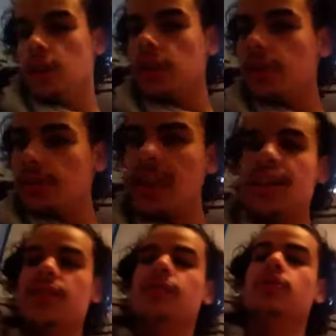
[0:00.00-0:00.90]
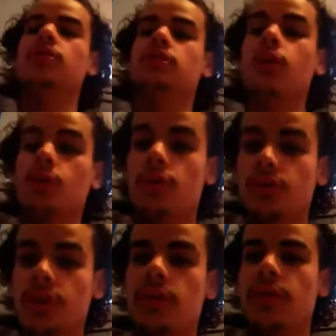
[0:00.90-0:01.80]
philosopher's stone,
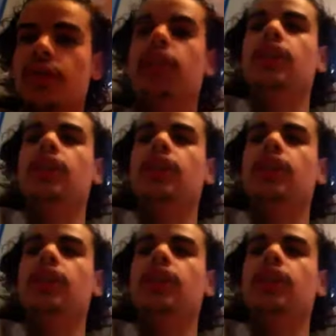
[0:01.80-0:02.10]
you know, the